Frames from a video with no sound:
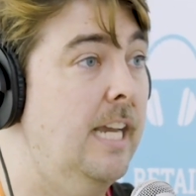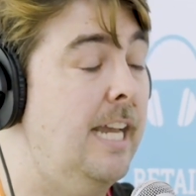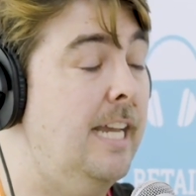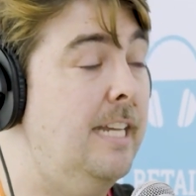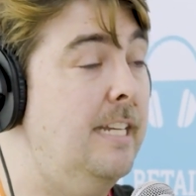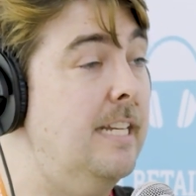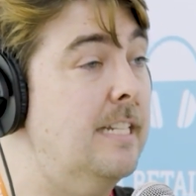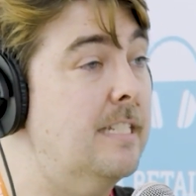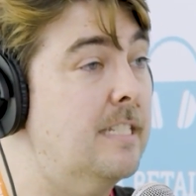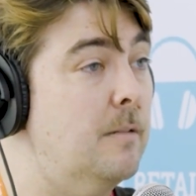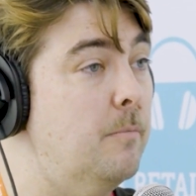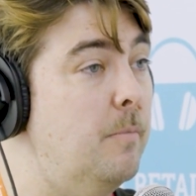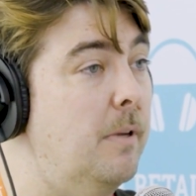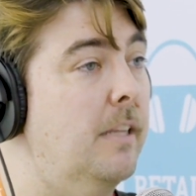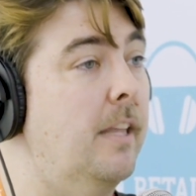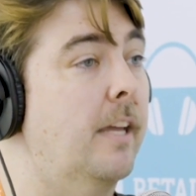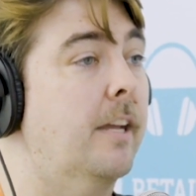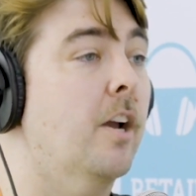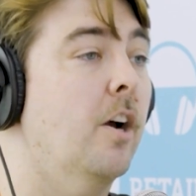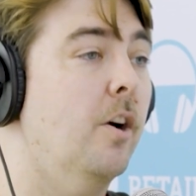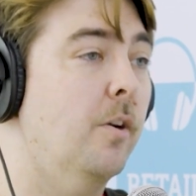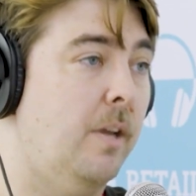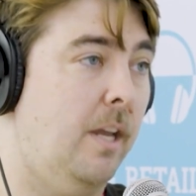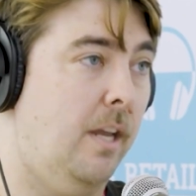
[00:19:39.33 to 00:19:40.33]
It needs to be
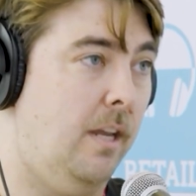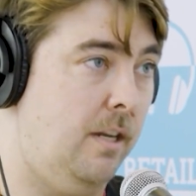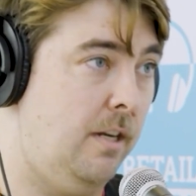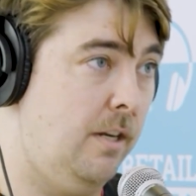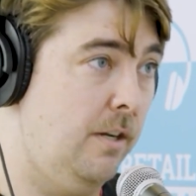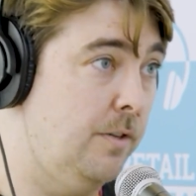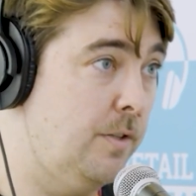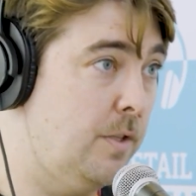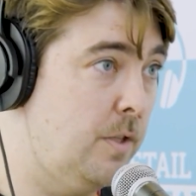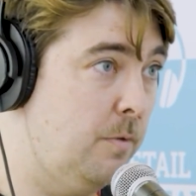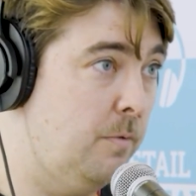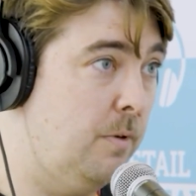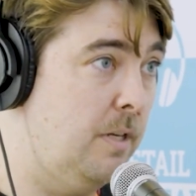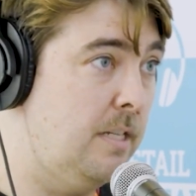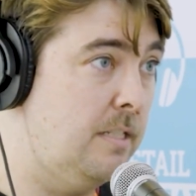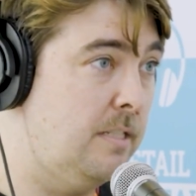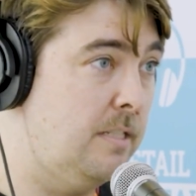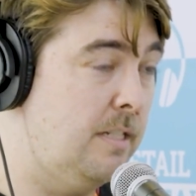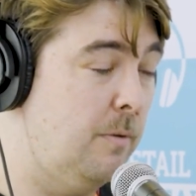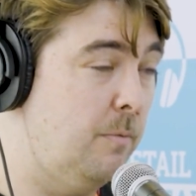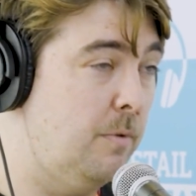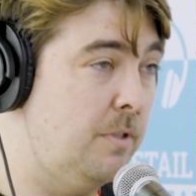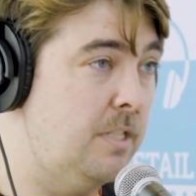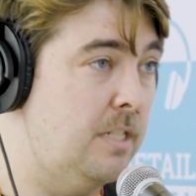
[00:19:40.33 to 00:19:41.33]
like, okay, here's the
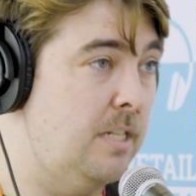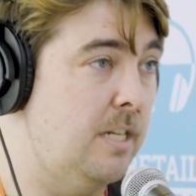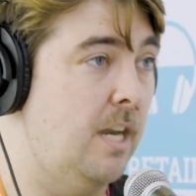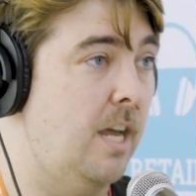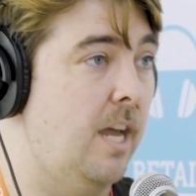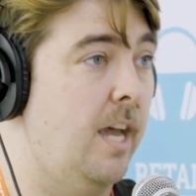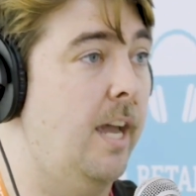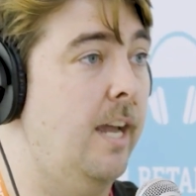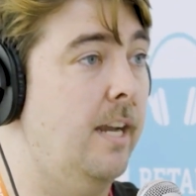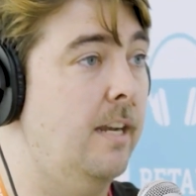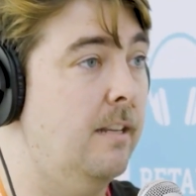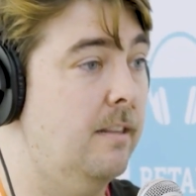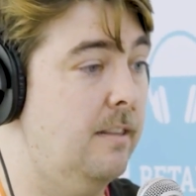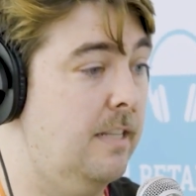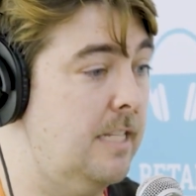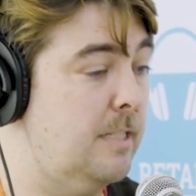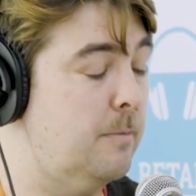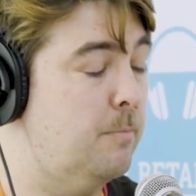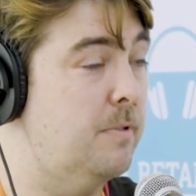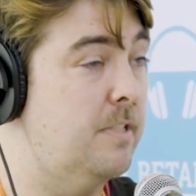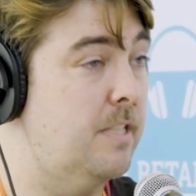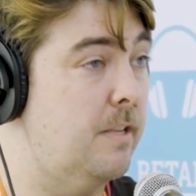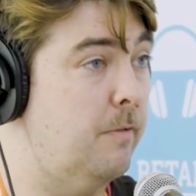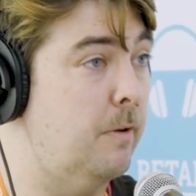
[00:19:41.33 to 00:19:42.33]
reason it was denied. This
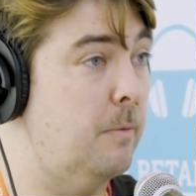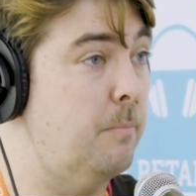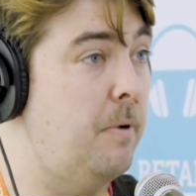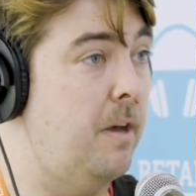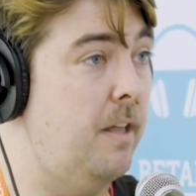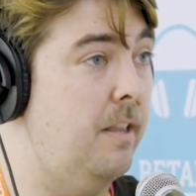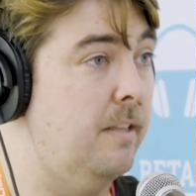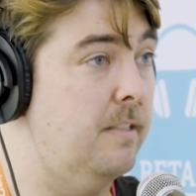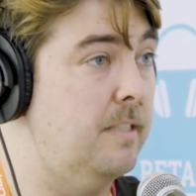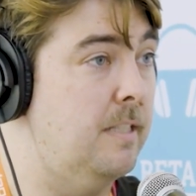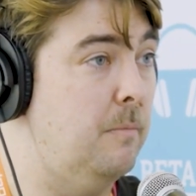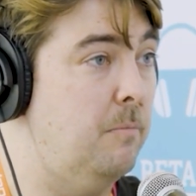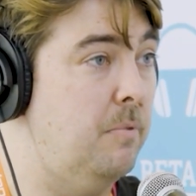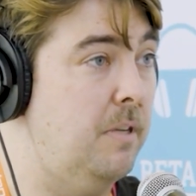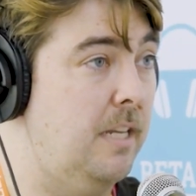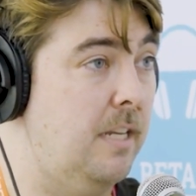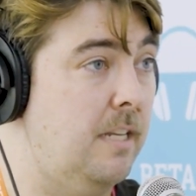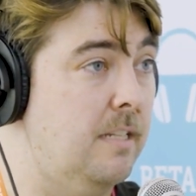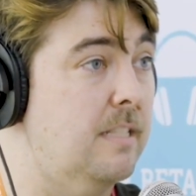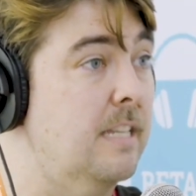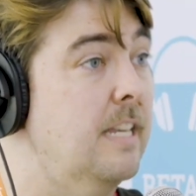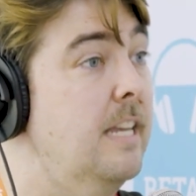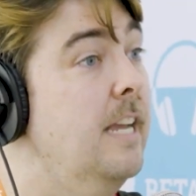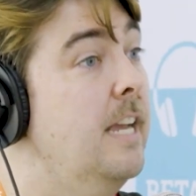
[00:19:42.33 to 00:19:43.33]
specific policy
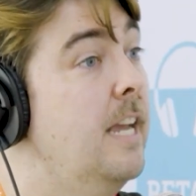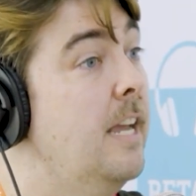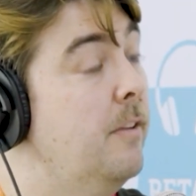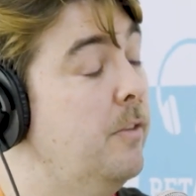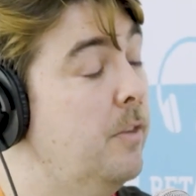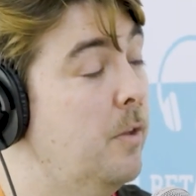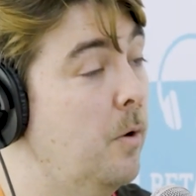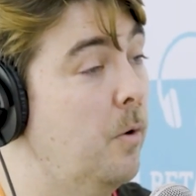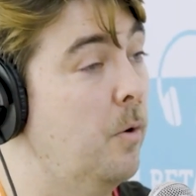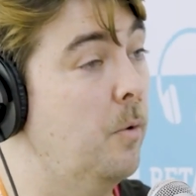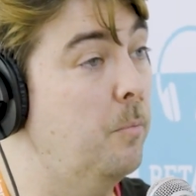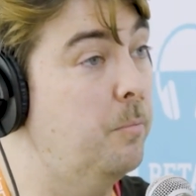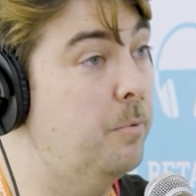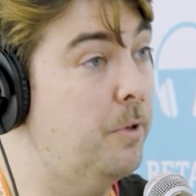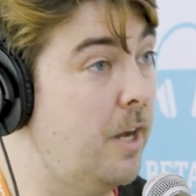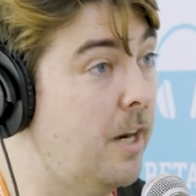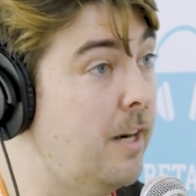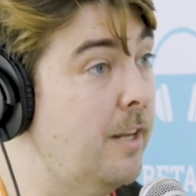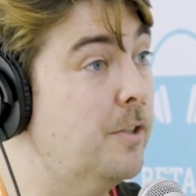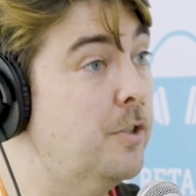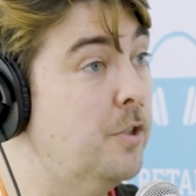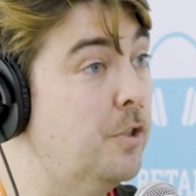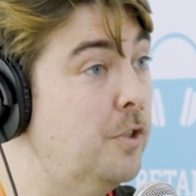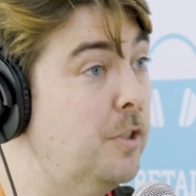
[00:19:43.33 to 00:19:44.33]
piece, the
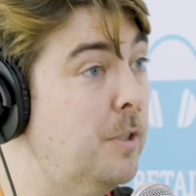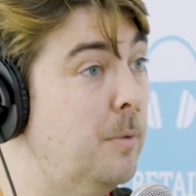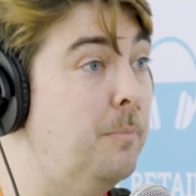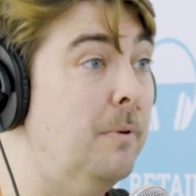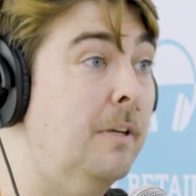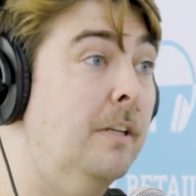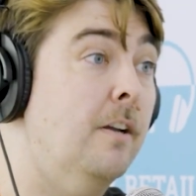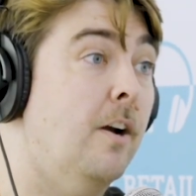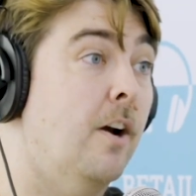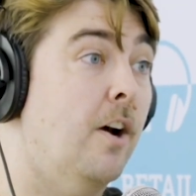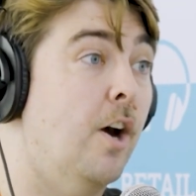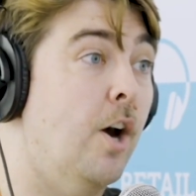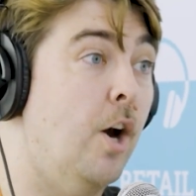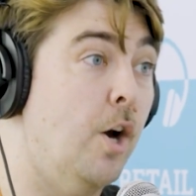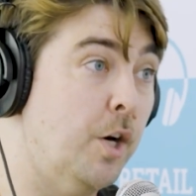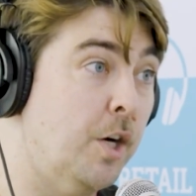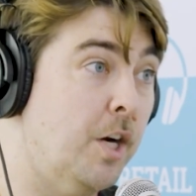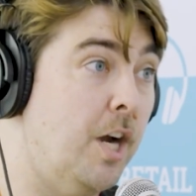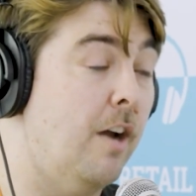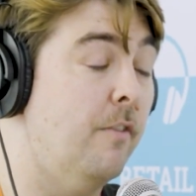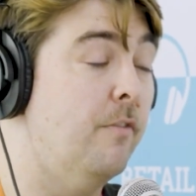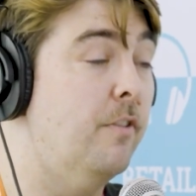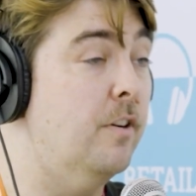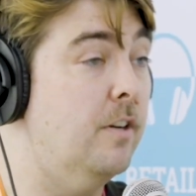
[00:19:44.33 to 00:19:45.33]
products you're shipping aren't
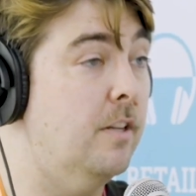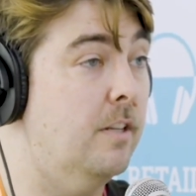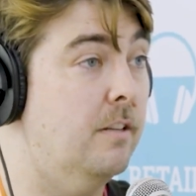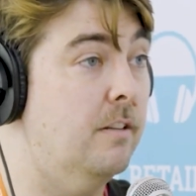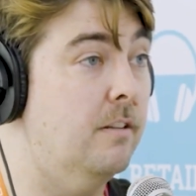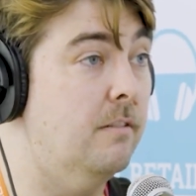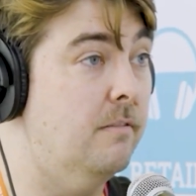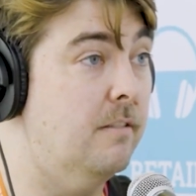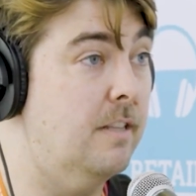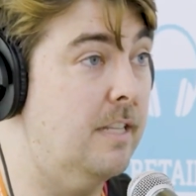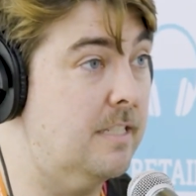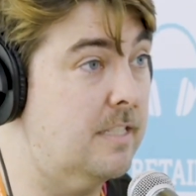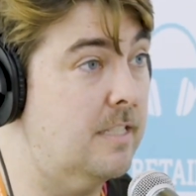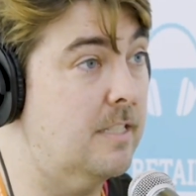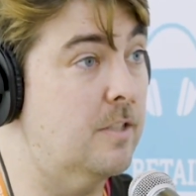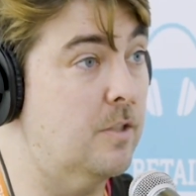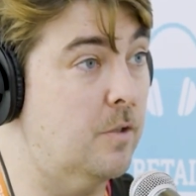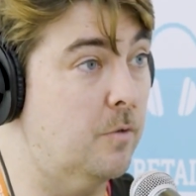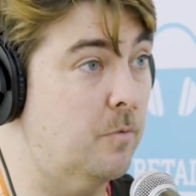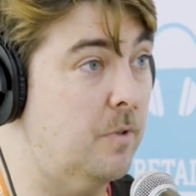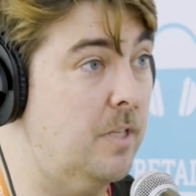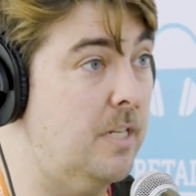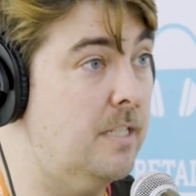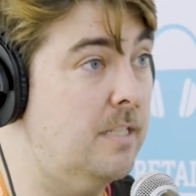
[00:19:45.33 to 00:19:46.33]
covered, and this is
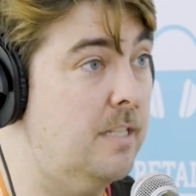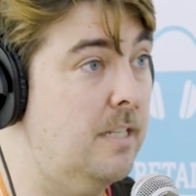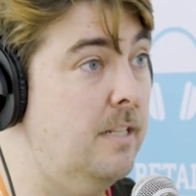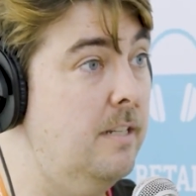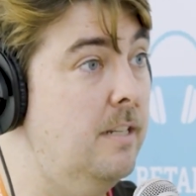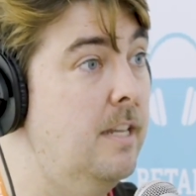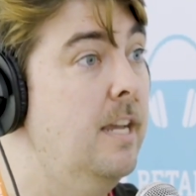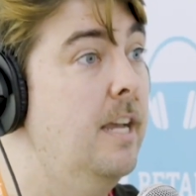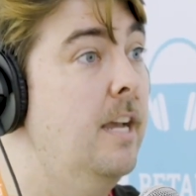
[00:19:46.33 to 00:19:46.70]
the reason.